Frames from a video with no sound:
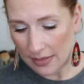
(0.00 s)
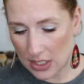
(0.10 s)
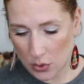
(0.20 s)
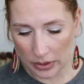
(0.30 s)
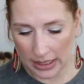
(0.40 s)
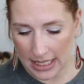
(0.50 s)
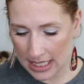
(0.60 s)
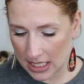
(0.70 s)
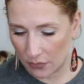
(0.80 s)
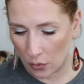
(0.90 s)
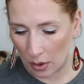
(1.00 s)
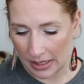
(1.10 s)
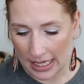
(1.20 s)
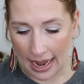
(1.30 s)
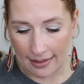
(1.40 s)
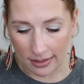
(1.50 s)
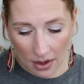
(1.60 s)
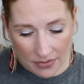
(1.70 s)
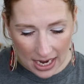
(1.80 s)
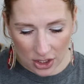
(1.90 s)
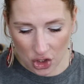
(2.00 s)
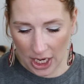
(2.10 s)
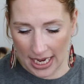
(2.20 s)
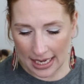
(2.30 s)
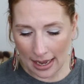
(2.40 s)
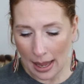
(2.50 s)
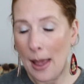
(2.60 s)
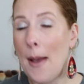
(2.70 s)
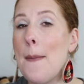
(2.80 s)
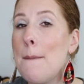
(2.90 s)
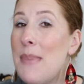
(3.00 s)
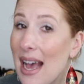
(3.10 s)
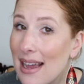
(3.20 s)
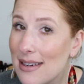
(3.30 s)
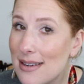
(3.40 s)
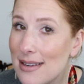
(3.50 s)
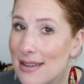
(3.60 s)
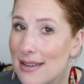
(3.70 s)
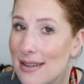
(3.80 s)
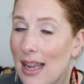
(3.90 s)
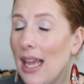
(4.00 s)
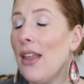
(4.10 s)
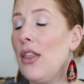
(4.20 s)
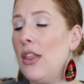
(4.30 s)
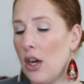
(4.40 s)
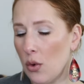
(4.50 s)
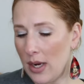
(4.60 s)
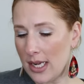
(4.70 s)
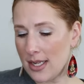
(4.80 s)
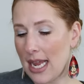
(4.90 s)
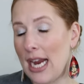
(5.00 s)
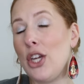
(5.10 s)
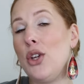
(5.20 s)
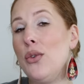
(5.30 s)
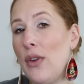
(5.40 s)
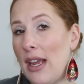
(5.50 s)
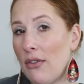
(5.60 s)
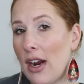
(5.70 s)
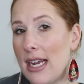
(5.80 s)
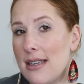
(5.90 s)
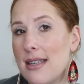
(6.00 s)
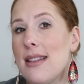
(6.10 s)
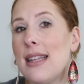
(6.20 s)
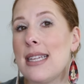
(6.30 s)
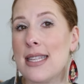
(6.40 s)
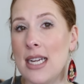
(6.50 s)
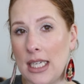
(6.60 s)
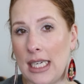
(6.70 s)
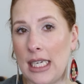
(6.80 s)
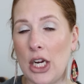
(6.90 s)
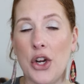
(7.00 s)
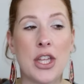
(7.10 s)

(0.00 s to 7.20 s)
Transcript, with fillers: This really does it for me. I love that shade, but there was a new favorite that snuck in here.